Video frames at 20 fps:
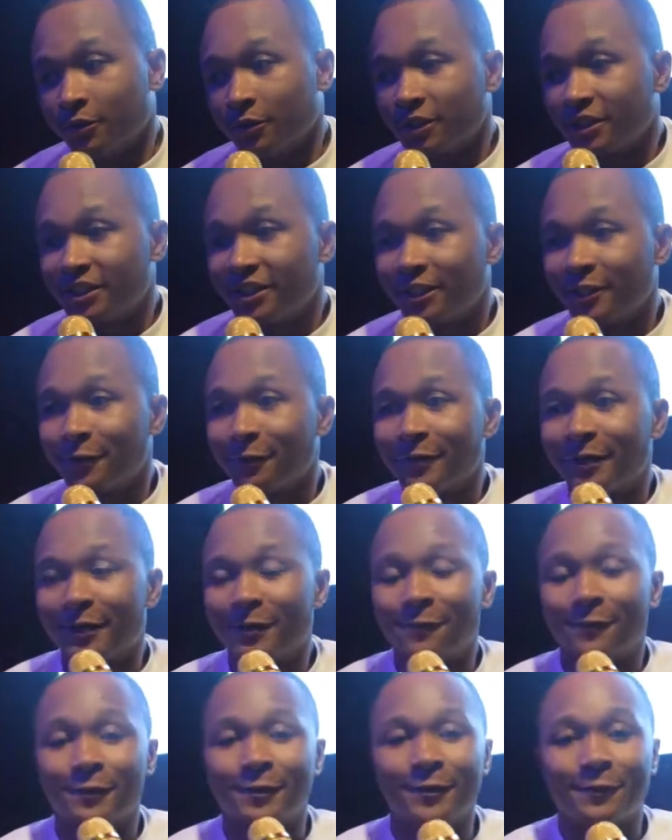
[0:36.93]
Well, shit,
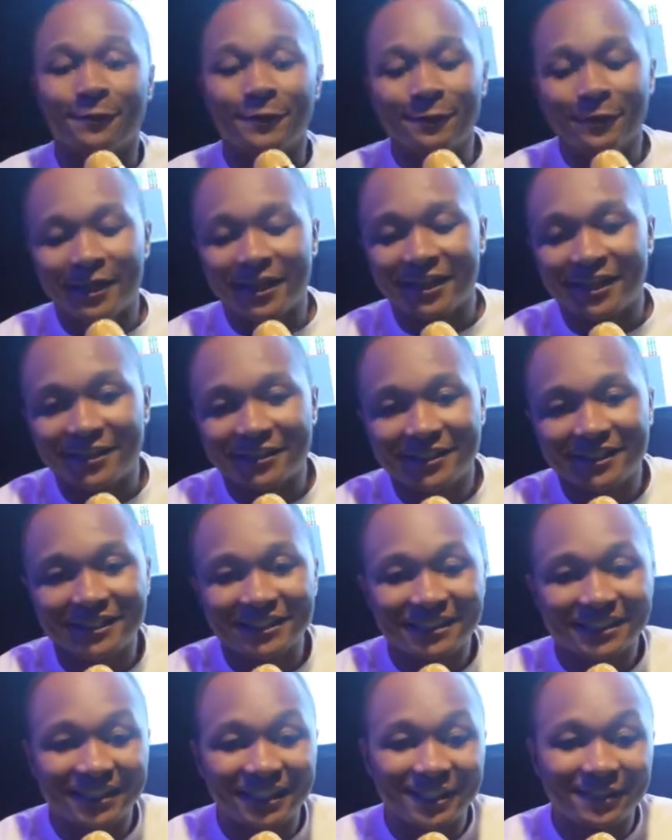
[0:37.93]
man. Well, we right here in
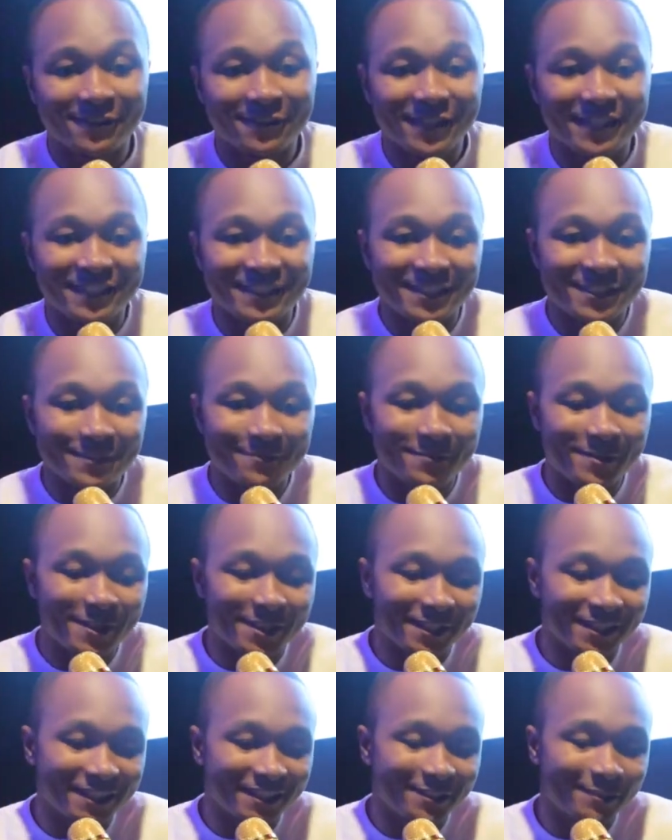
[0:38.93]
the city right now,
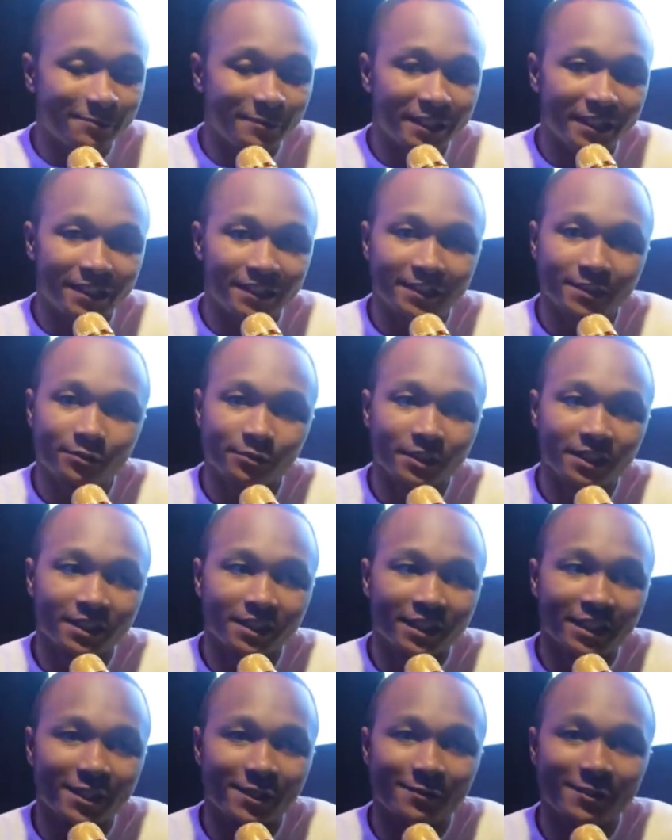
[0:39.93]
Marietta, man. This where
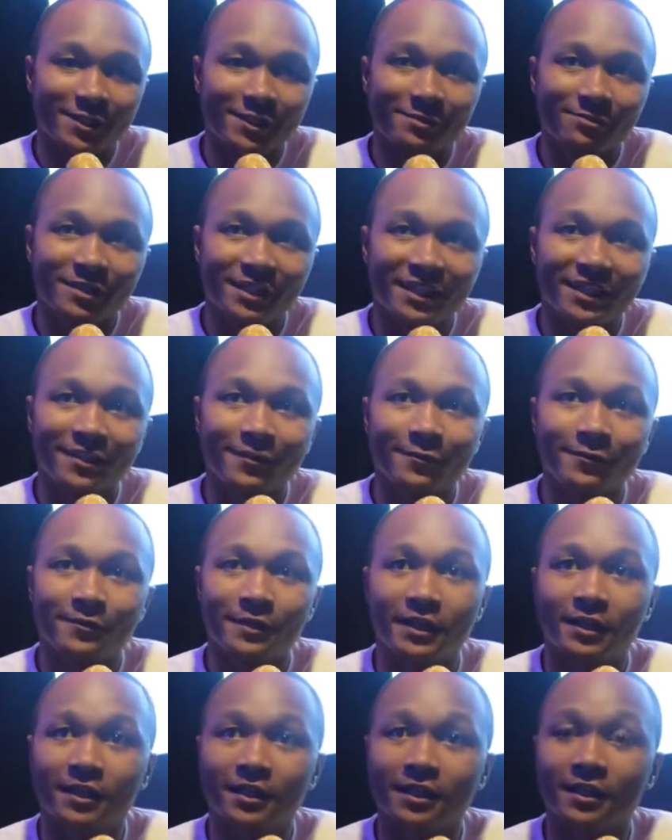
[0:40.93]
it always been.
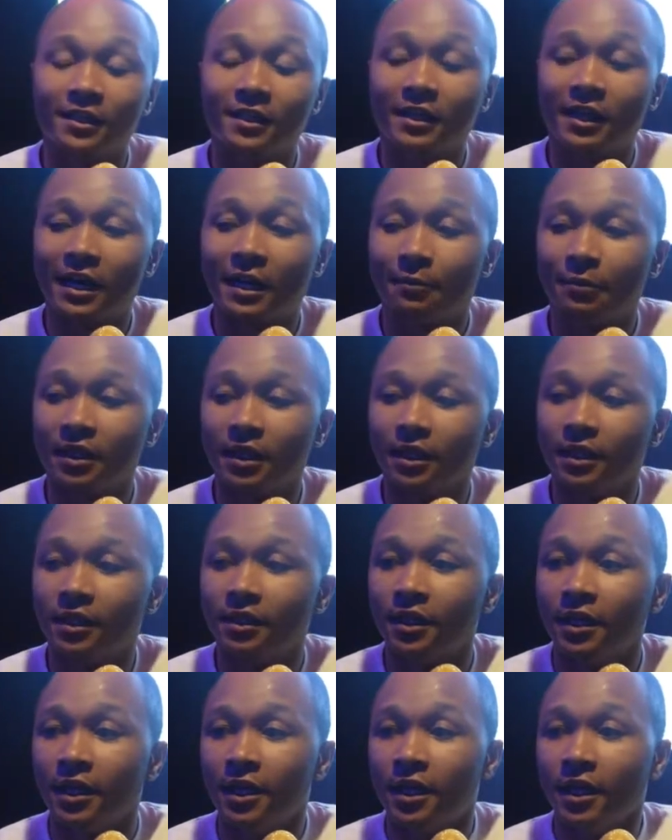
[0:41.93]
I've
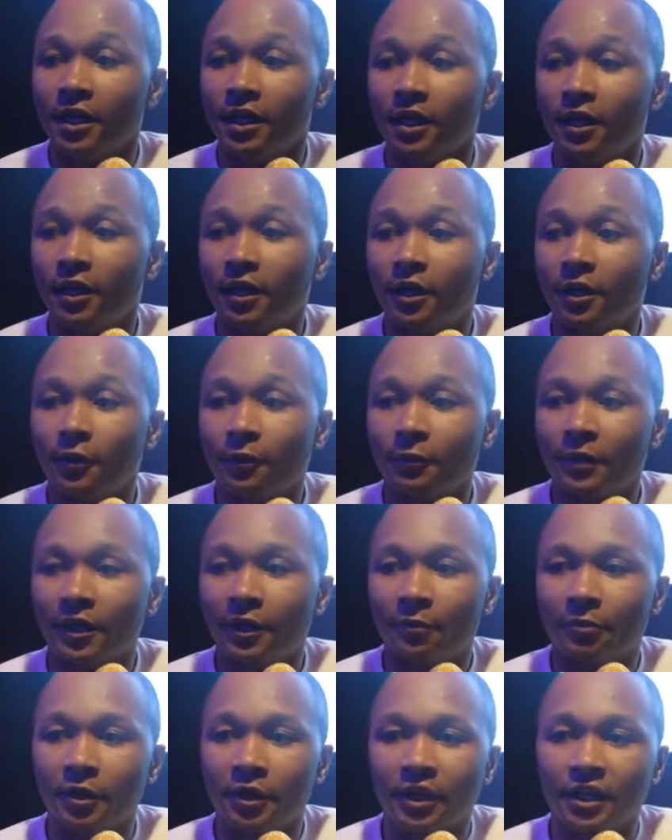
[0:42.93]
been
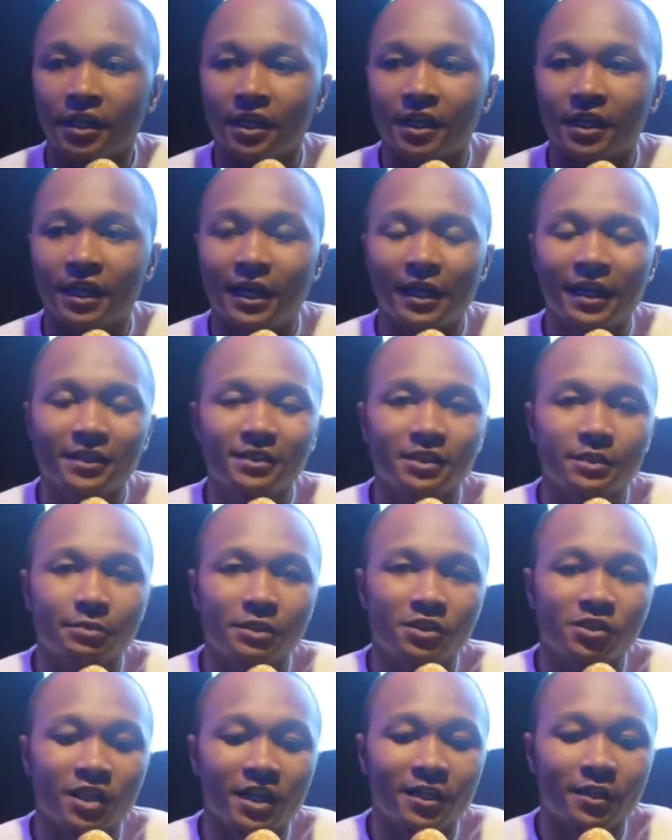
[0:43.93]
around Marietta. I actually
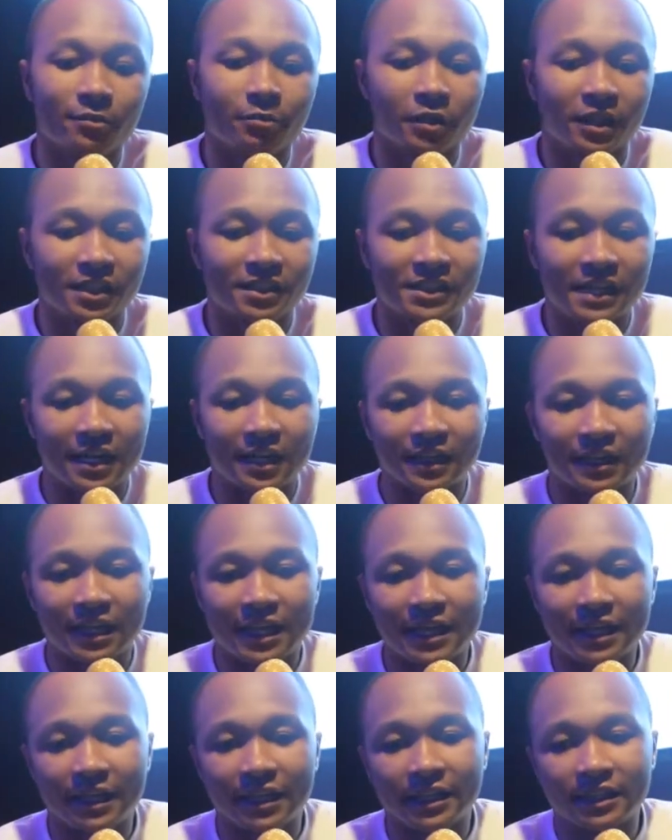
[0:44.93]
been trying to branch out a
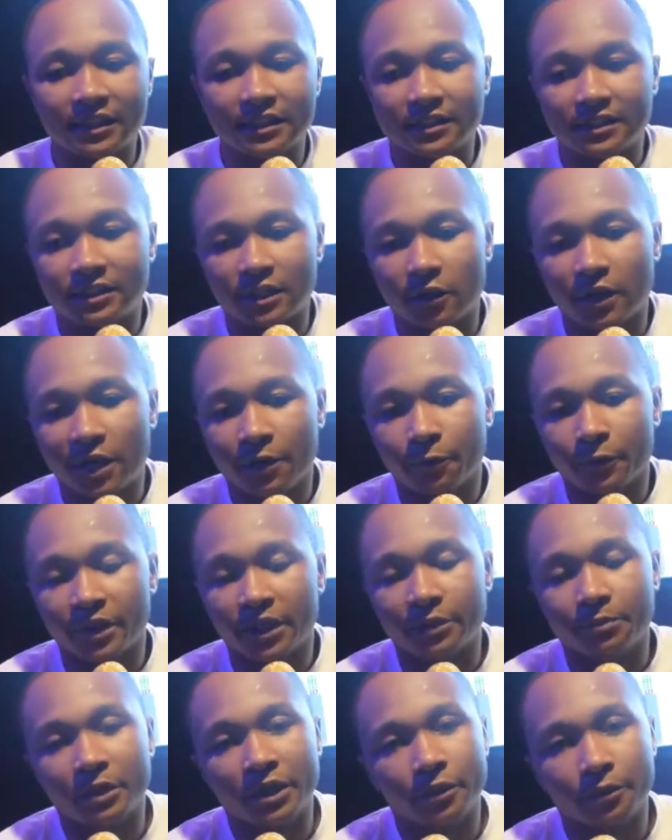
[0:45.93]
lot lately, so I've
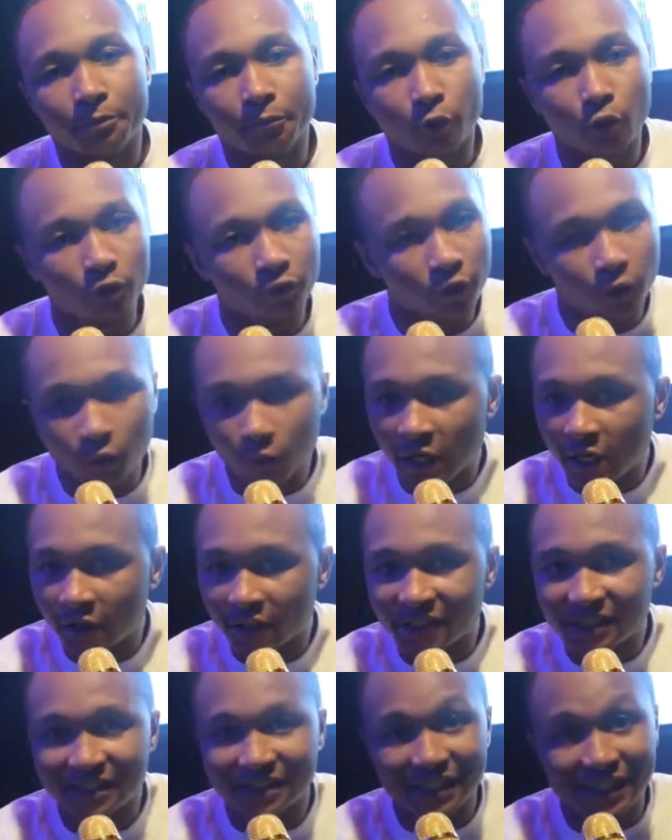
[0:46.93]
really been moving around
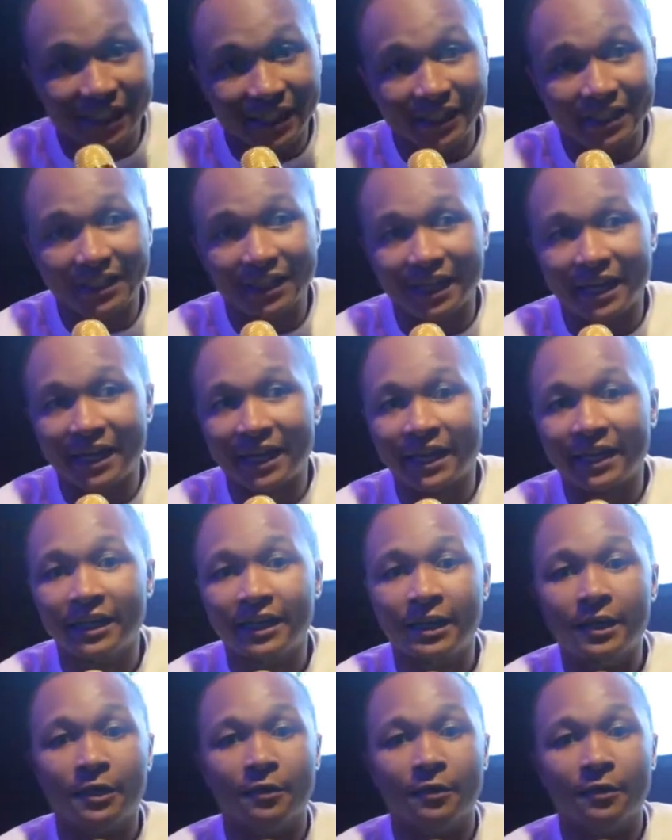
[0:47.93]
the city a lot.